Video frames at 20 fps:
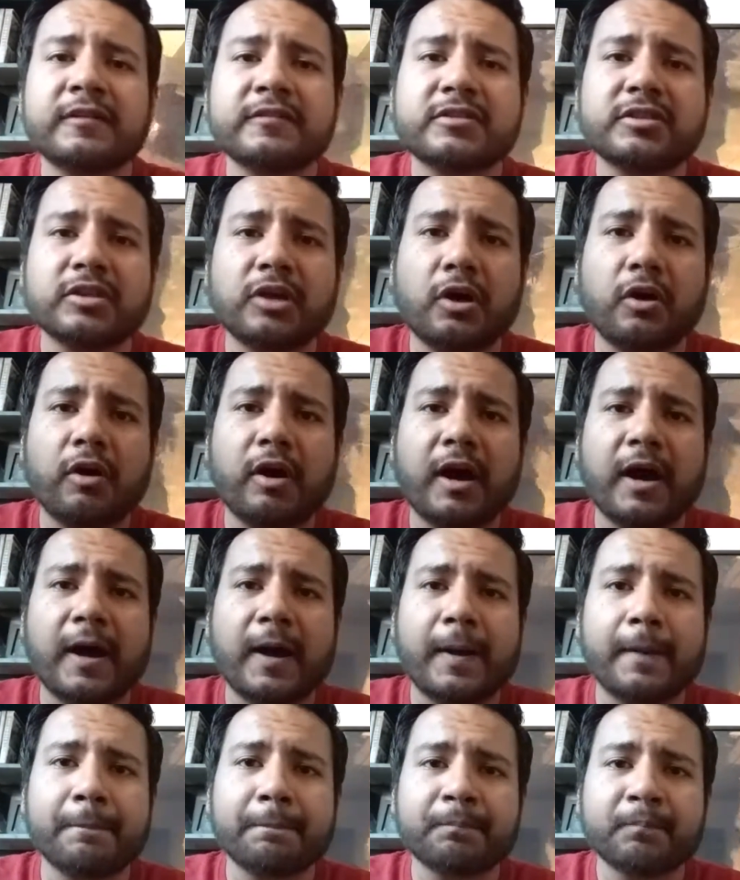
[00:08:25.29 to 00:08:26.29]

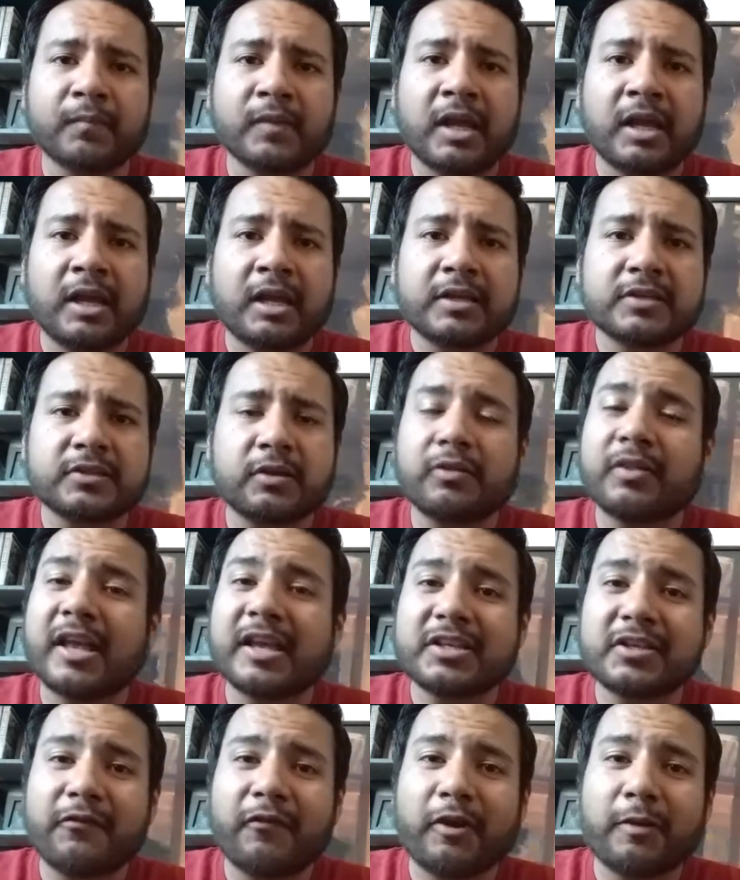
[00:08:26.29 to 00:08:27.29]
So so
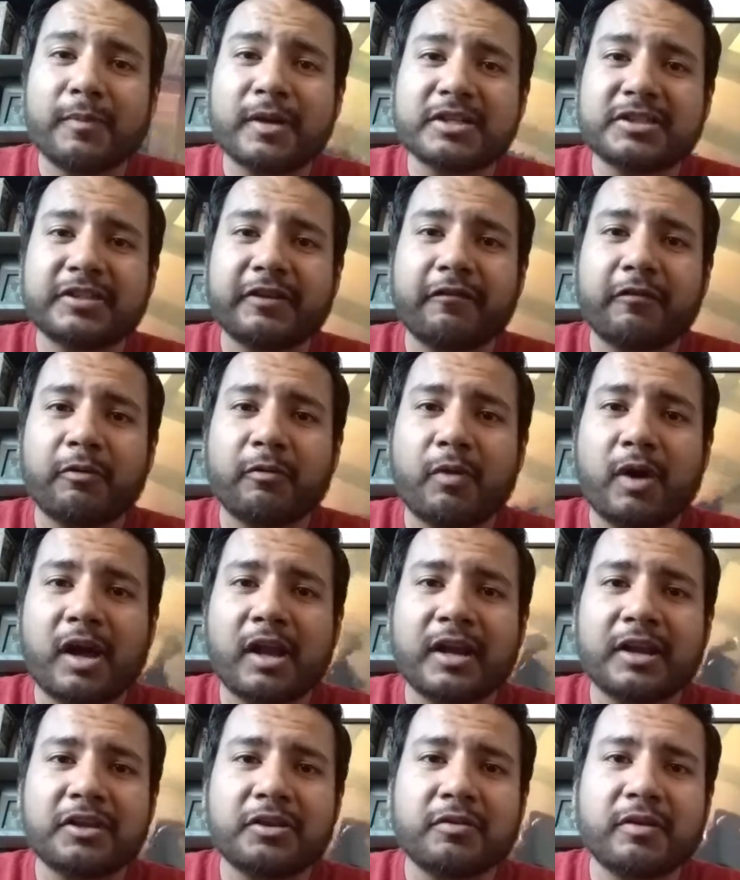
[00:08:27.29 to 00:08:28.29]
thank you very much,
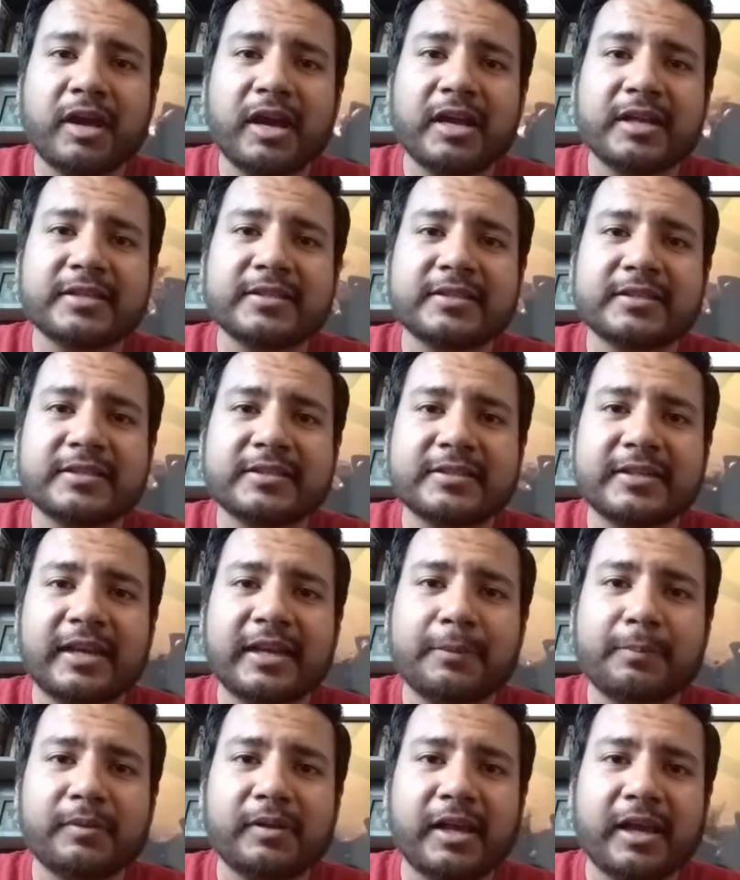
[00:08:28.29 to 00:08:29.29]
everyone. You guys
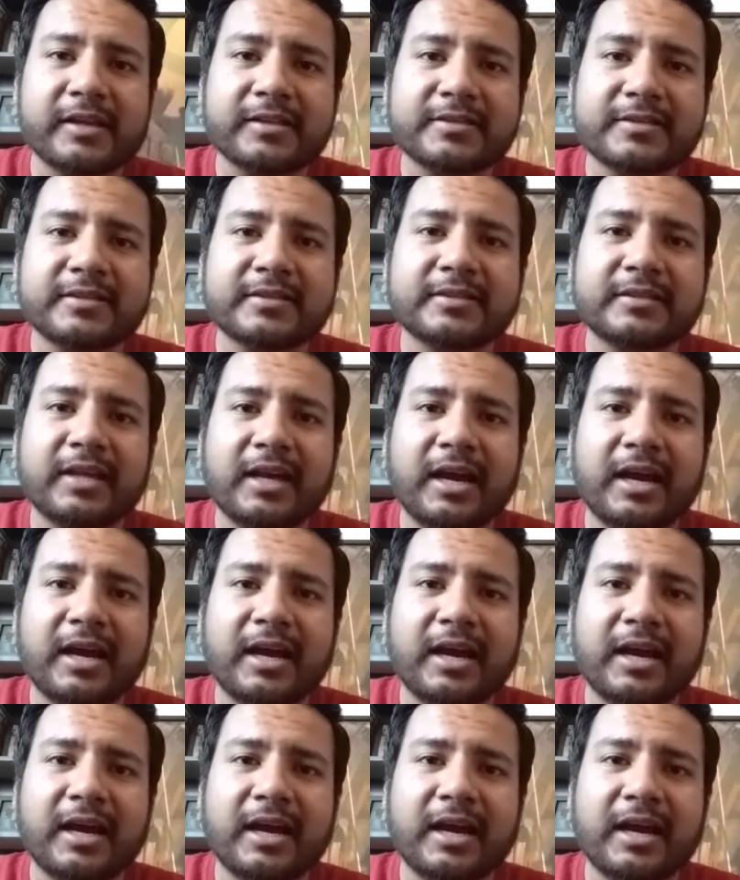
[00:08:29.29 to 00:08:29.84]
stay blessed.